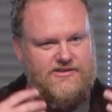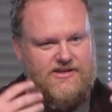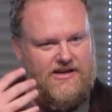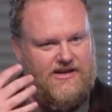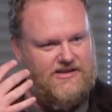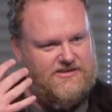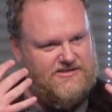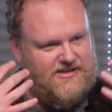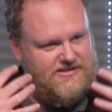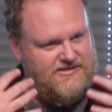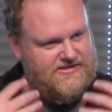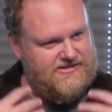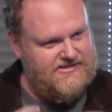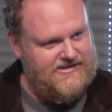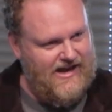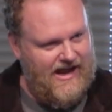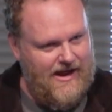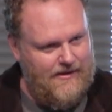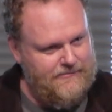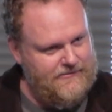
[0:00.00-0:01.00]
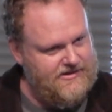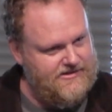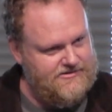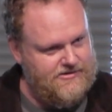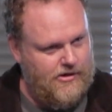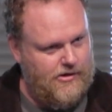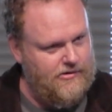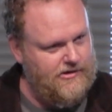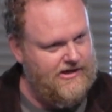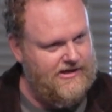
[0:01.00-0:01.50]
He's stamped His
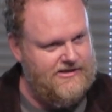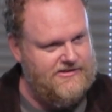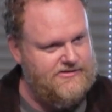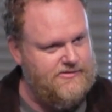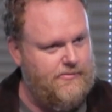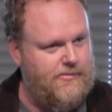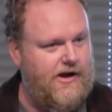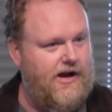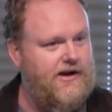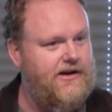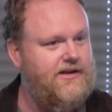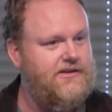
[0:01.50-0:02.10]
holiness upon